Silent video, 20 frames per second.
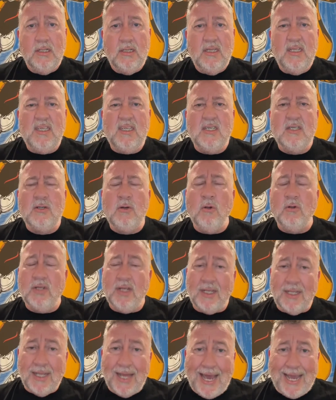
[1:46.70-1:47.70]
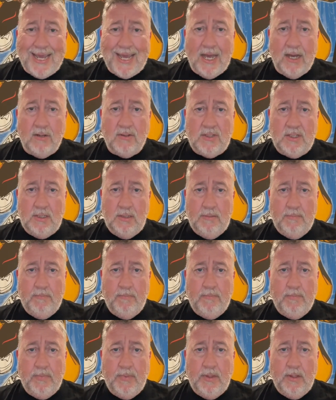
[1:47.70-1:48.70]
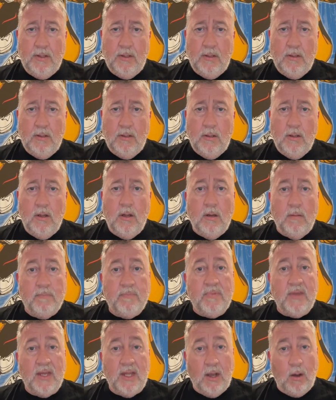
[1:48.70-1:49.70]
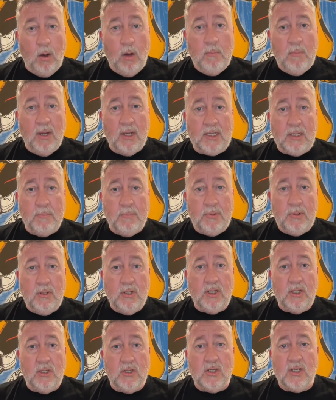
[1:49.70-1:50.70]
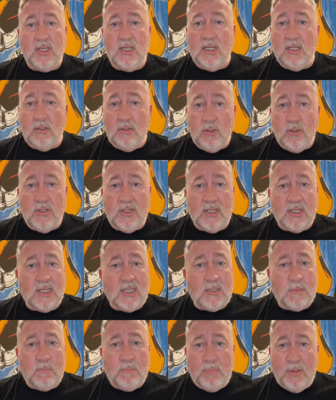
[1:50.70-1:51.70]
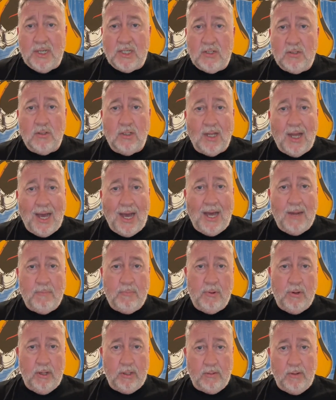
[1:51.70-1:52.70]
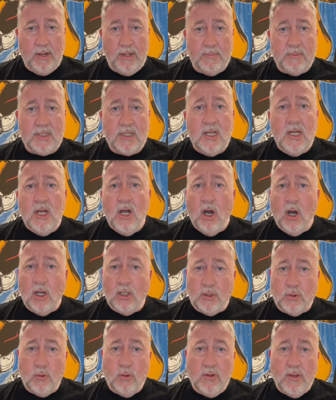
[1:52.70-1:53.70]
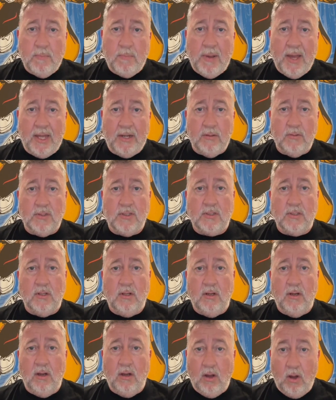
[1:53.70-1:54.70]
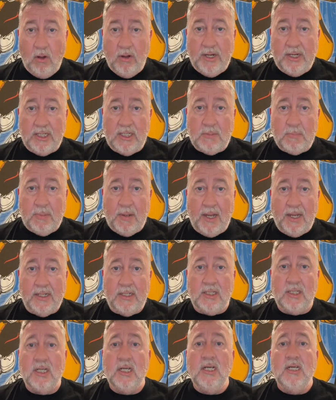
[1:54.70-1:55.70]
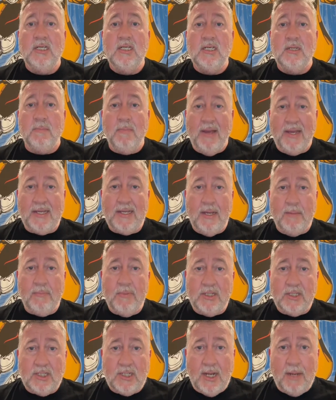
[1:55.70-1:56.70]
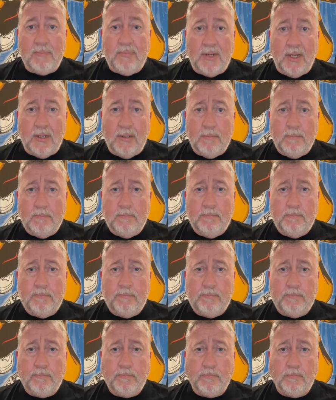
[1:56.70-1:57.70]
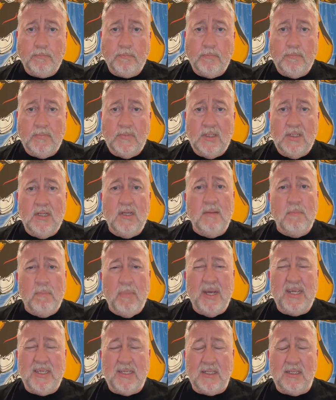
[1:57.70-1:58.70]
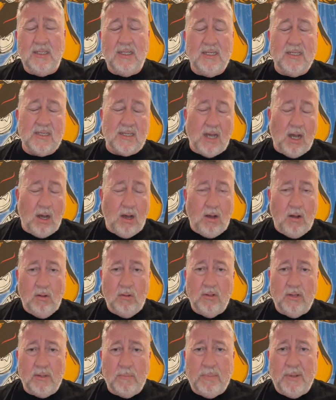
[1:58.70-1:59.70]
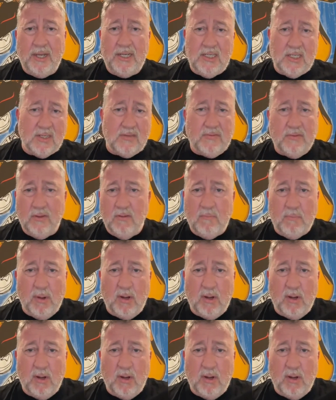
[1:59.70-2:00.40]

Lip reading: This is called a layout. Now, on my computer, usually using special art programs, I draw the panels on each page to make up the chapter. Basically, it's a whole lot of pages full of